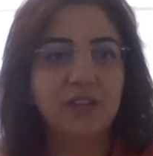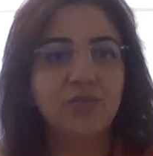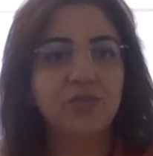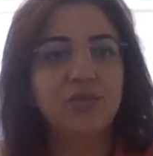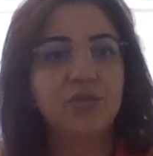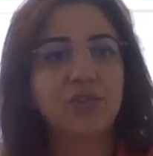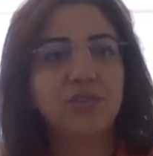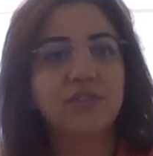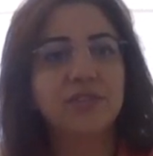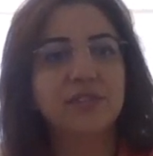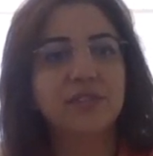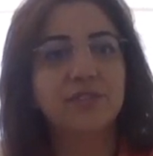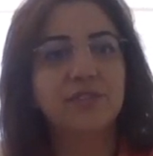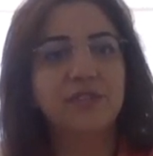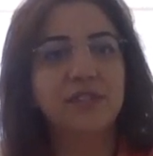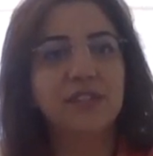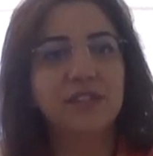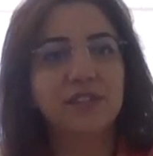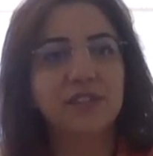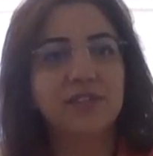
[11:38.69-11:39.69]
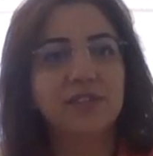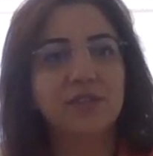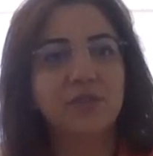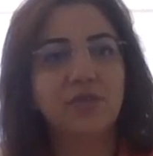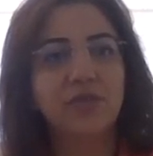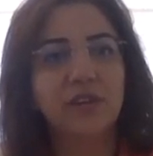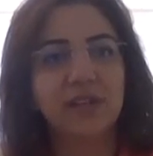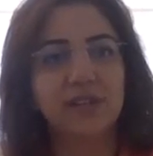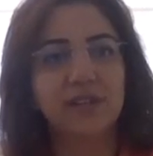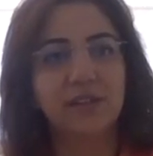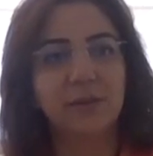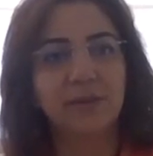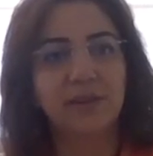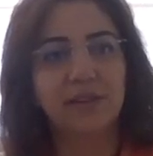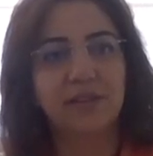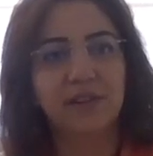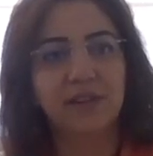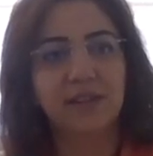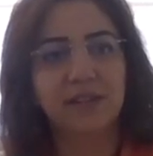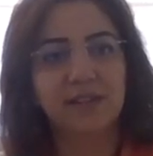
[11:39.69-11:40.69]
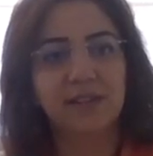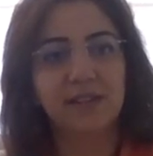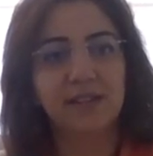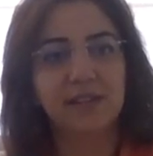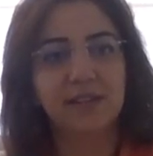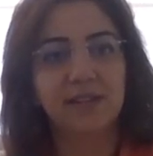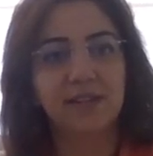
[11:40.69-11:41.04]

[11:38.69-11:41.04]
considerations of academic writing.